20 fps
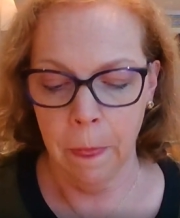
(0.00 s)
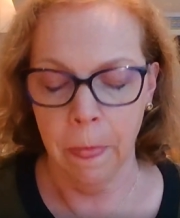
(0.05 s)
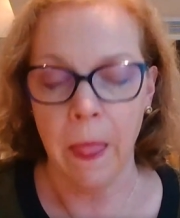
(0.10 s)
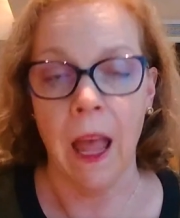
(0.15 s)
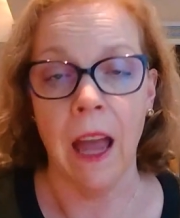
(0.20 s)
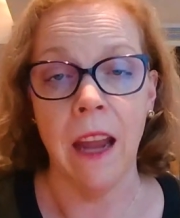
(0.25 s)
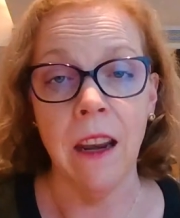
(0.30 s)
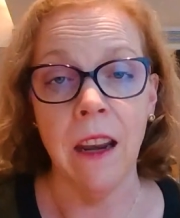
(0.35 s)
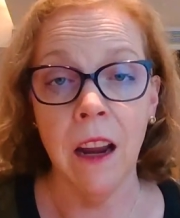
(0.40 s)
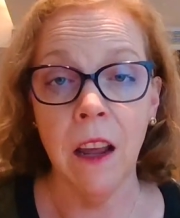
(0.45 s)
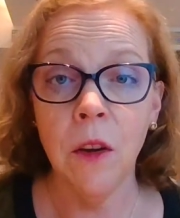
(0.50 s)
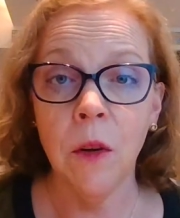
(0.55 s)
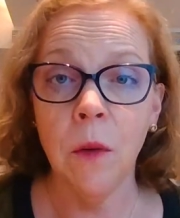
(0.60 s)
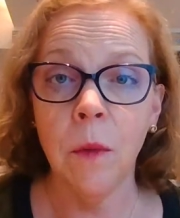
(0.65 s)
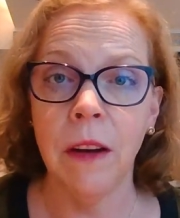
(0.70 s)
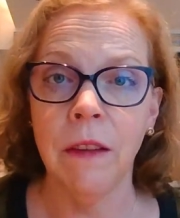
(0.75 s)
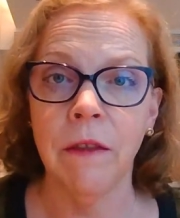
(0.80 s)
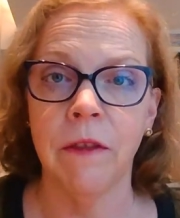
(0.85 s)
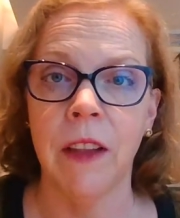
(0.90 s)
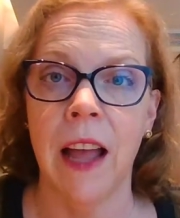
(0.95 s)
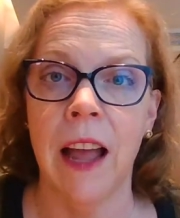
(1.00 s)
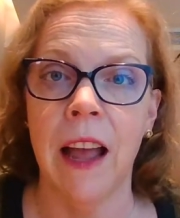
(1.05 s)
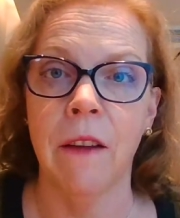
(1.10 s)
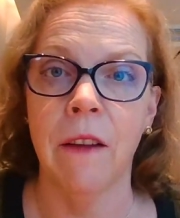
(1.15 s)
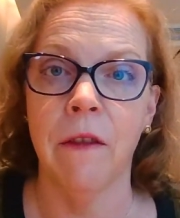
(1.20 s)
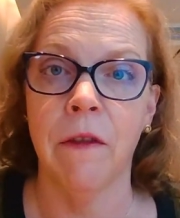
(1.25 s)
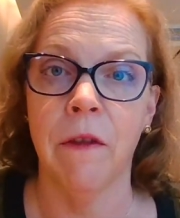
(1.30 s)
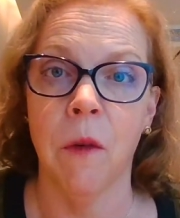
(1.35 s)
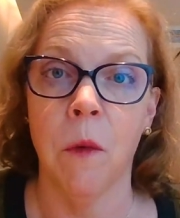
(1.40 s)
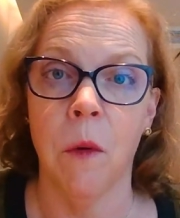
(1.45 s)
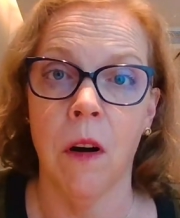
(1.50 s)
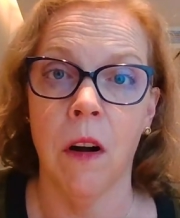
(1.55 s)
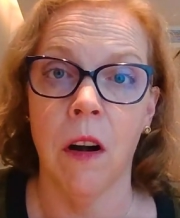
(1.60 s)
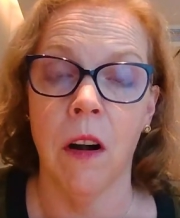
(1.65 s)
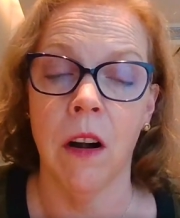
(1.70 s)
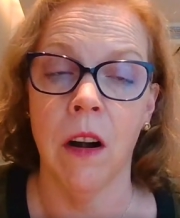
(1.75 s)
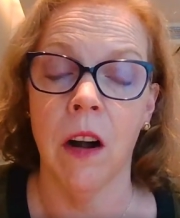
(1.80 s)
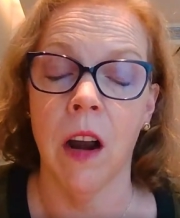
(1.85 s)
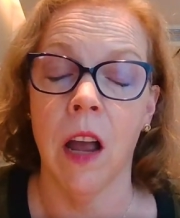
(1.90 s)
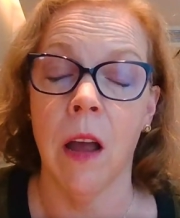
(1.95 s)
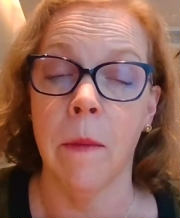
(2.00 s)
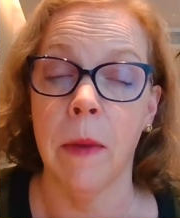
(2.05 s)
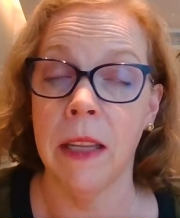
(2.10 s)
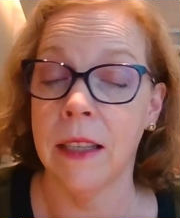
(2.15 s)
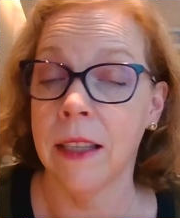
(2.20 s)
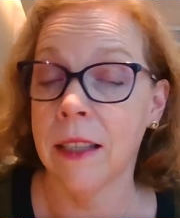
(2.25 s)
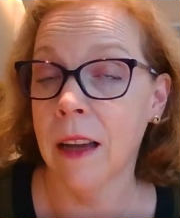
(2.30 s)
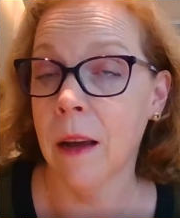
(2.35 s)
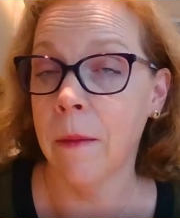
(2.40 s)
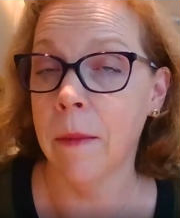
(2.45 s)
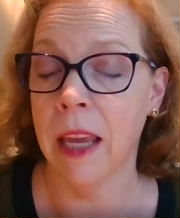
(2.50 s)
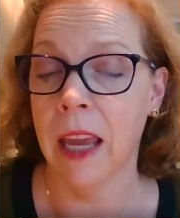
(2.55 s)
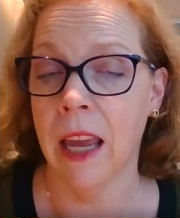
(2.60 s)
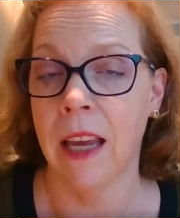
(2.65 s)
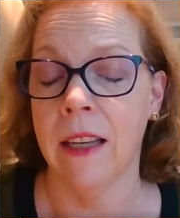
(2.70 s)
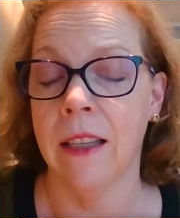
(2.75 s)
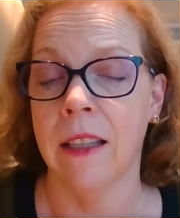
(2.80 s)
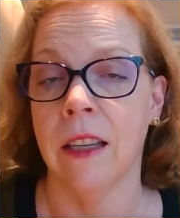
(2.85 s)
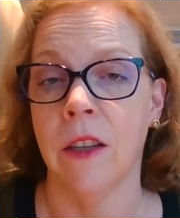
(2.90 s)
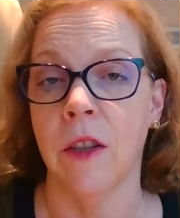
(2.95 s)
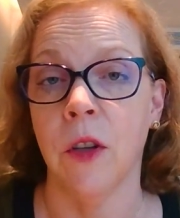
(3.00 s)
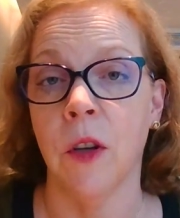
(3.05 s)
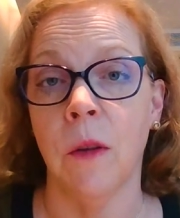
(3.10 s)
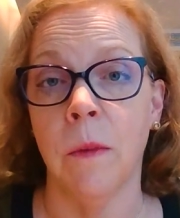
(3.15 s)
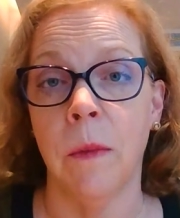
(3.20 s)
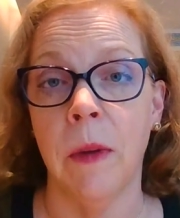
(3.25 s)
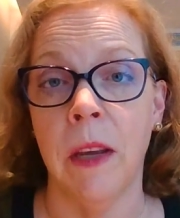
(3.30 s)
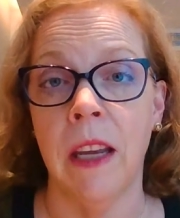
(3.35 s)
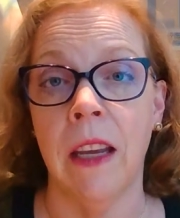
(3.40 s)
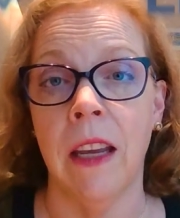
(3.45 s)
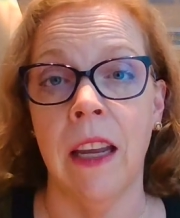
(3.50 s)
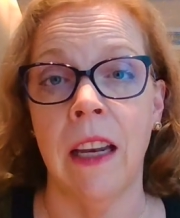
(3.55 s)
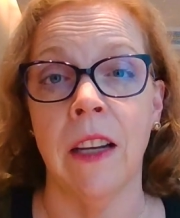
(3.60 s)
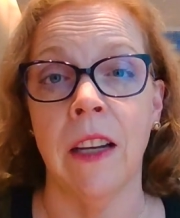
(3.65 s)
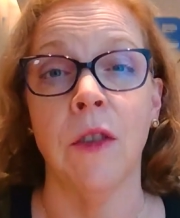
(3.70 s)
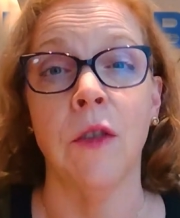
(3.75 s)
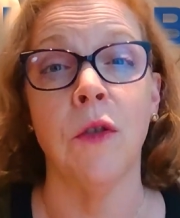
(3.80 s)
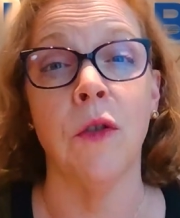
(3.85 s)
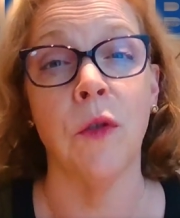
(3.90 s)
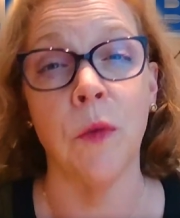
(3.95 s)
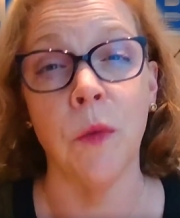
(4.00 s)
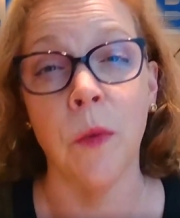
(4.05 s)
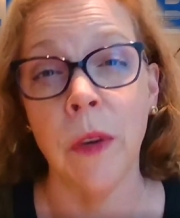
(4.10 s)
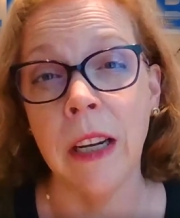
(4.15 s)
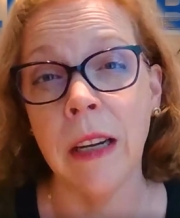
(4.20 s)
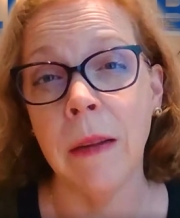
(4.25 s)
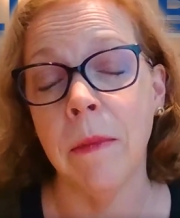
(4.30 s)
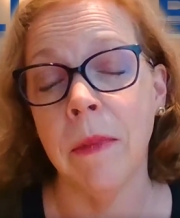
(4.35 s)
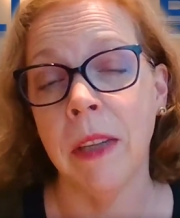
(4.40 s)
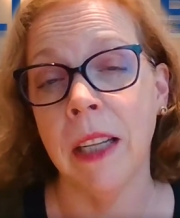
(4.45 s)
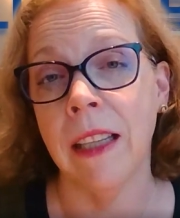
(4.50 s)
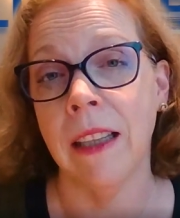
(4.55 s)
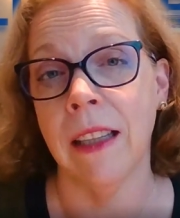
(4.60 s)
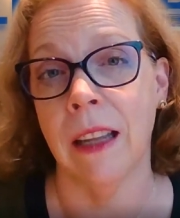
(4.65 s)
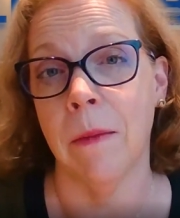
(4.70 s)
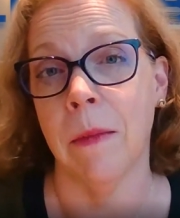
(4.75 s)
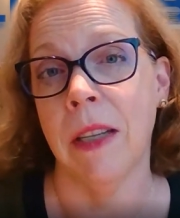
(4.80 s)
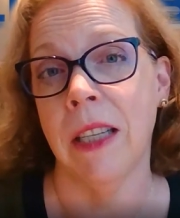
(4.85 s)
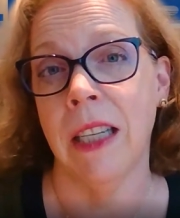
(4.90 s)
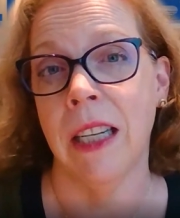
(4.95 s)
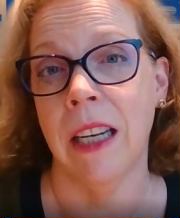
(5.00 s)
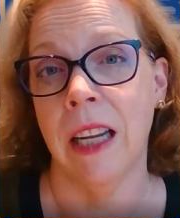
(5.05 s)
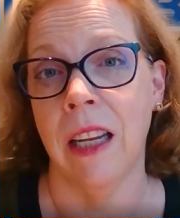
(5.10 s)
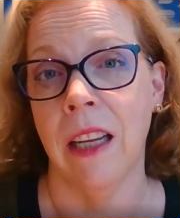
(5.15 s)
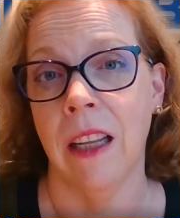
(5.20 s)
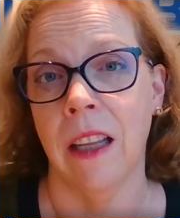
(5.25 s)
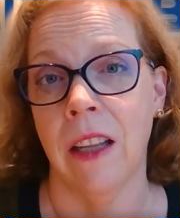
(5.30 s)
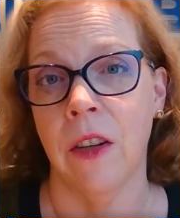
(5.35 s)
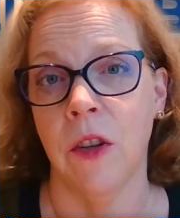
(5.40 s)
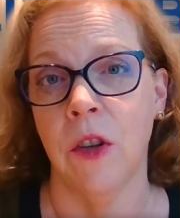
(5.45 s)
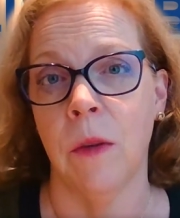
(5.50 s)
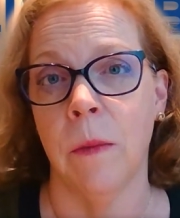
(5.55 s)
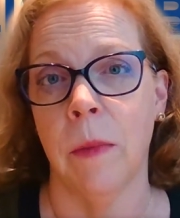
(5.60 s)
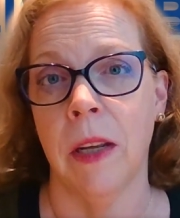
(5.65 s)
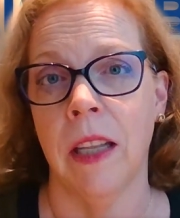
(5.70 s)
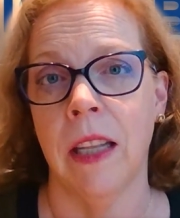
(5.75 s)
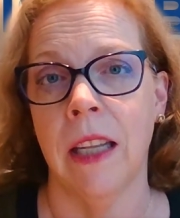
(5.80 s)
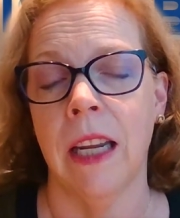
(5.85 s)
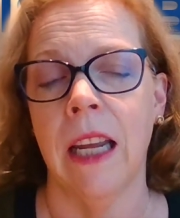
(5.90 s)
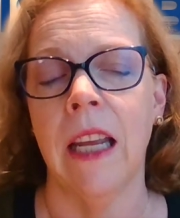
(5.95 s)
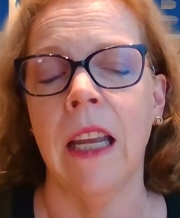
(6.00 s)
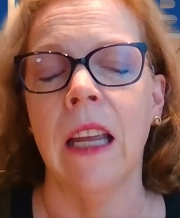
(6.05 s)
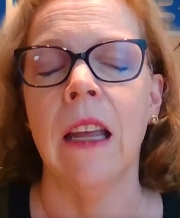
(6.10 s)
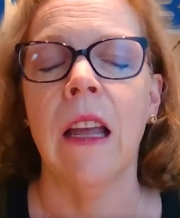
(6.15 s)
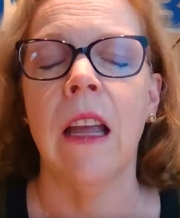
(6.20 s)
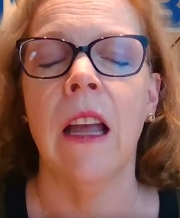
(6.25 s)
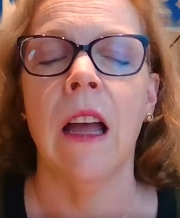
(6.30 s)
Another red flag for, in some cases, could be an extremely limited English ability.